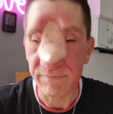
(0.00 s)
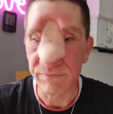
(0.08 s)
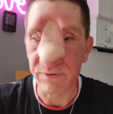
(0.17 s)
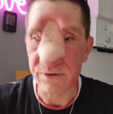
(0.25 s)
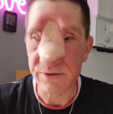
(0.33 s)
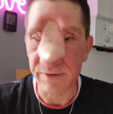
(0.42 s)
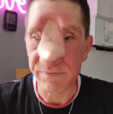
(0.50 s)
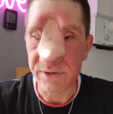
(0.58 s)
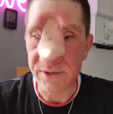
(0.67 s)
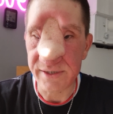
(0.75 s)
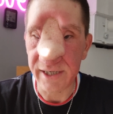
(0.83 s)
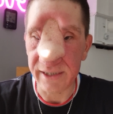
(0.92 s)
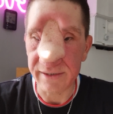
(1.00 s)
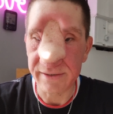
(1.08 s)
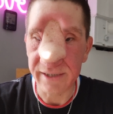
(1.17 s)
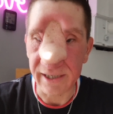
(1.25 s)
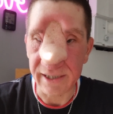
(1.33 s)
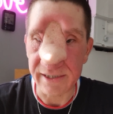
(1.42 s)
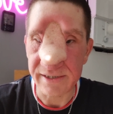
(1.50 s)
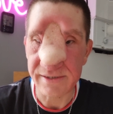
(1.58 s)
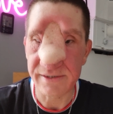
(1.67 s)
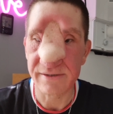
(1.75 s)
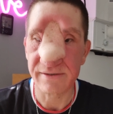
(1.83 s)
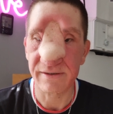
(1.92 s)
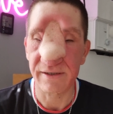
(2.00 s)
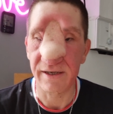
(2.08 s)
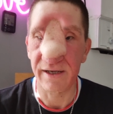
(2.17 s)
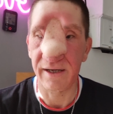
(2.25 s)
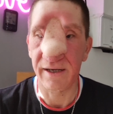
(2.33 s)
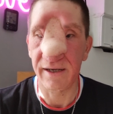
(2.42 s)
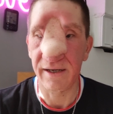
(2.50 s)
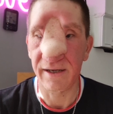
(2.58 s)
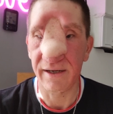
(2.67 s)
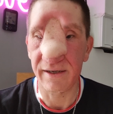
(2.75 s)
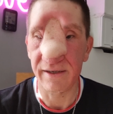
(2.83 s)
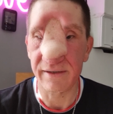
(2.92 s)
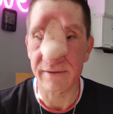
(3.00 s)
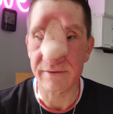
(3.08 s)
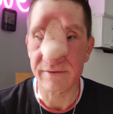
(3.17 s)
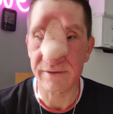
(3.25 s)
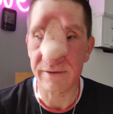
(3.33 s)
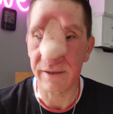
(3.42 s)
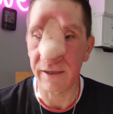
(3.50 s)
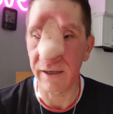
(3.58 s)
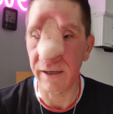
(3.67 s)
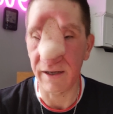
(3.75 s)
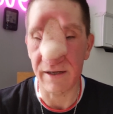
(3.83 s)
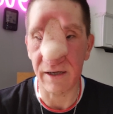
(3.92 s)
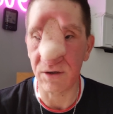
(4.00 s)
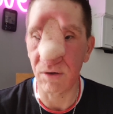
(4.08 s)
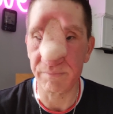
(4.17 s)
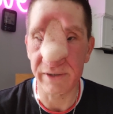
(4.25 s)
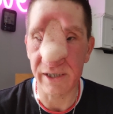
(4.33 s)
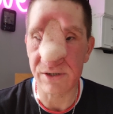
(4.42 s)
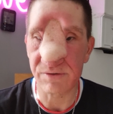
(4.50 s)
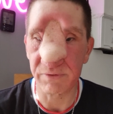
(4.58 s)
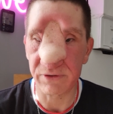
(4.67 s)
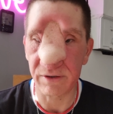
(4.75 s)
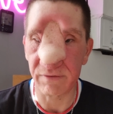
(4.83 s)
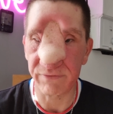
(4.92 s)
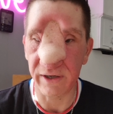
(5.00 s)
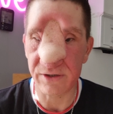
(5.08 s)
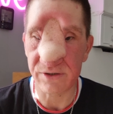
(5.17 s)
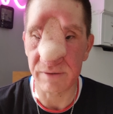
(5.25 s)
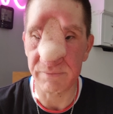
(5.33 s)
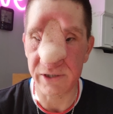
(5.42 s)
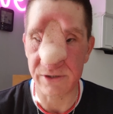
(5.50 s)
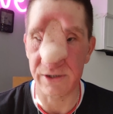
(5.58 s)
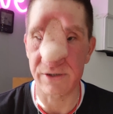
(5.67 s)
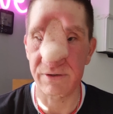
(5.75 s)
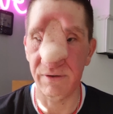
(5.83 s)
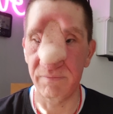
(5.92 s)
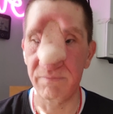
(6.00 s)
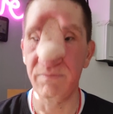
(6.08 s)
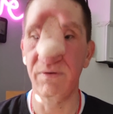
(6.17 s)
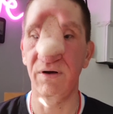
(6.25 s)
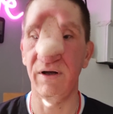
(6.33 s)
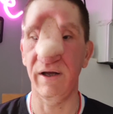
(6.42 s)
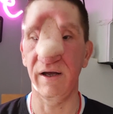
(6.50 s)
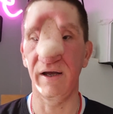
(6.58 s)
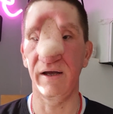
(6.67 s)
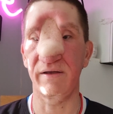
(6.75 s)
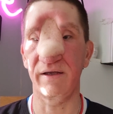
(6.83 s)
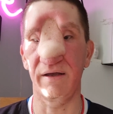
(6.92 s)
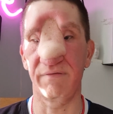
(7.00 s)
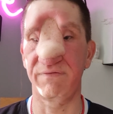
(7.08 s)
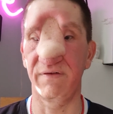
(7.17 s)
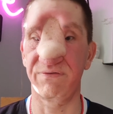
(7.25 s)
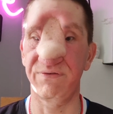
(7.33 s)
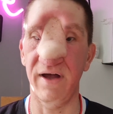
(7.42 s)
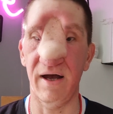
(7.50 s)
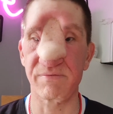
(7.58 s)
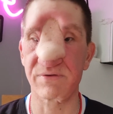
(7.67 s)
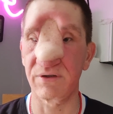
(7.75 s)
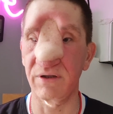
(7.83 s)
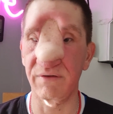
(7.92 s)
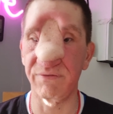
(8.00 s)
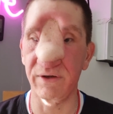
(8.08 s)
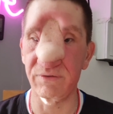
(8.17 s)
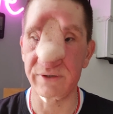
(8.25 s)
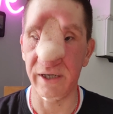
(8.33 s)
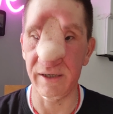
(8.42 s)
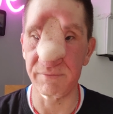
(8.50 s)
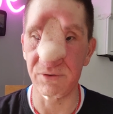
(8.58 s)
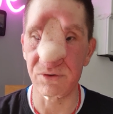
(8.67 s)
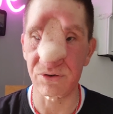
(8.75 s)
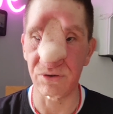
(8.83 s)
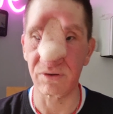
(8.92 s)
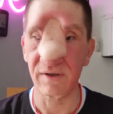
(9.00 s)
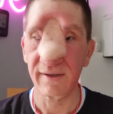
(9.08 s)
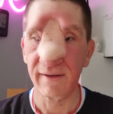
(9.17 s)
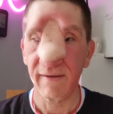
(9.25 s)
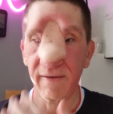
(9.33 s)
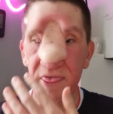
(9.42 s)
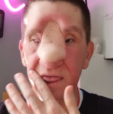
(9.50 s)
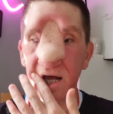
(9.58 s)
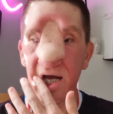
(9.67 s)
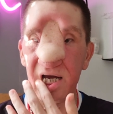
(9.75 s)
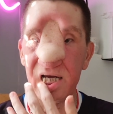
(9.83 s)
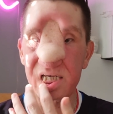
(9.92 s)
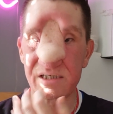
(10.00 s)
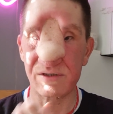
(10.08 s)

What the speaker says: for 7 to 10 days, and a combination with an infection in my system, absolutely felt terrible. So that